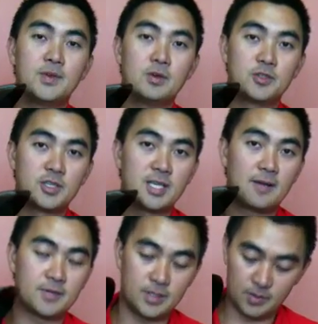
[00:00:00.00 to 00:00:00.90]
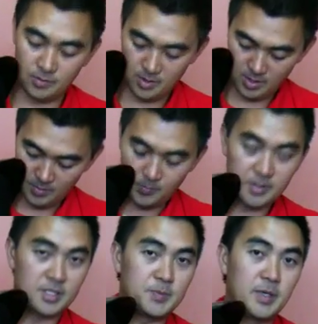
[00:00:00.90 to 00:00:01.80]
you'll just have to
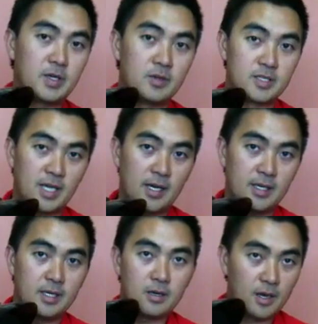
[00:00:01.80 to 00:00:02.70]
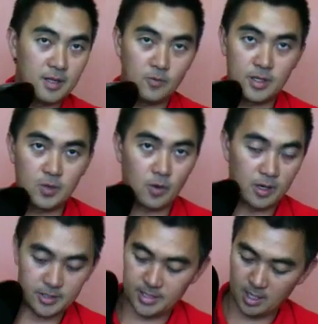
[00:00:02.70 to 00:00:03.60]
put the speaker inside here and then run the
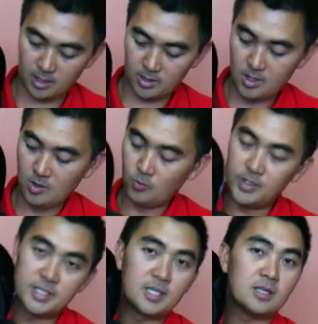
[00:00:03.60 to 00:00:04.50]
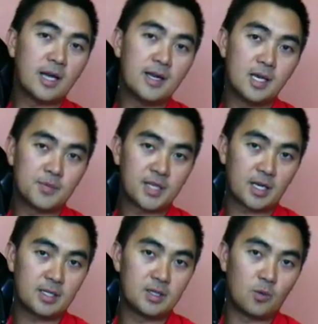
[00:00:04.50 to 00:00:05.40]
wires down. We still end up
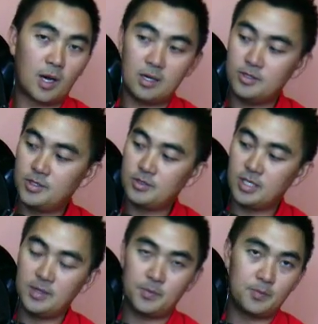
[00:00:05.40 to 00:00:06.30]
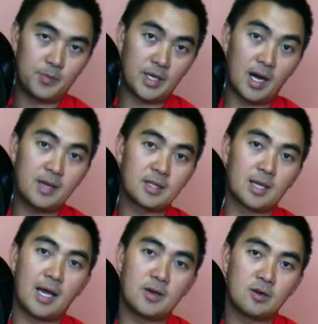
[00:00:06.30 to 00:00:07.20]
tucking the wires usually behind the
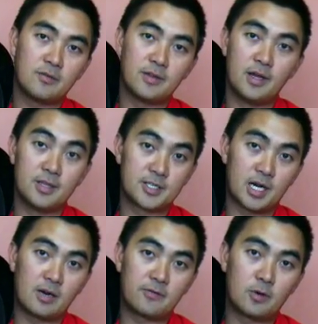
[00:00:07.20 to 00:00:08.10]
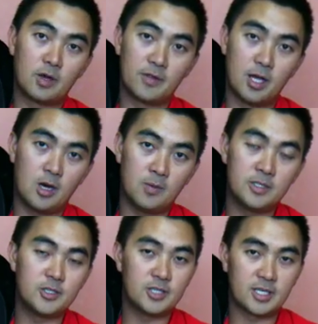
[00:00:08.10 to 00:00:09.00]
liner and the styrofoam of the
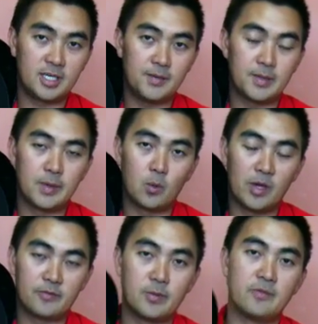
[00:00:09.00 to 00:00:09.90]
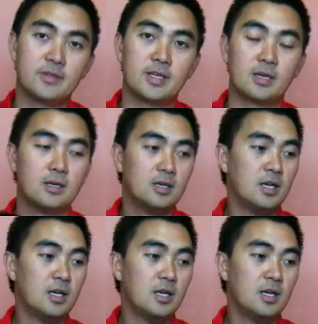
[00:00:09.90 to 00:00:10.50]
helmet just to keep them away from everything.